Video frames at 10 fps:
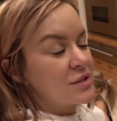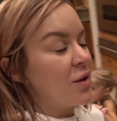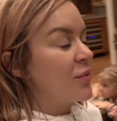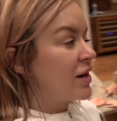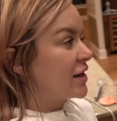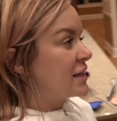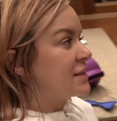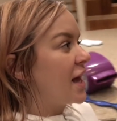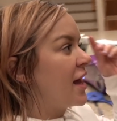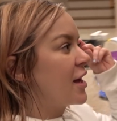So we are gonna
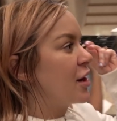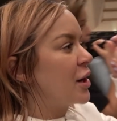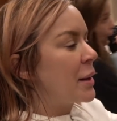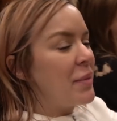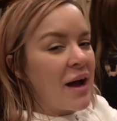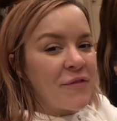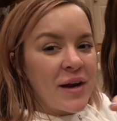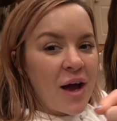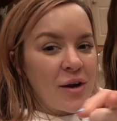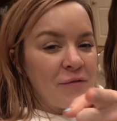say goodbye for
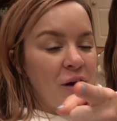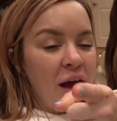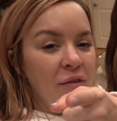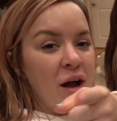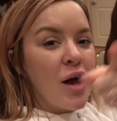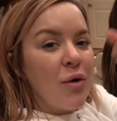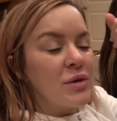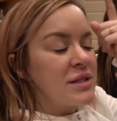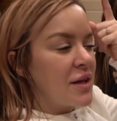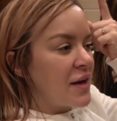now, not forever.
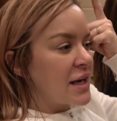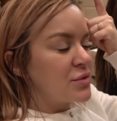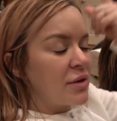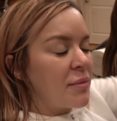We'll see you in the next one.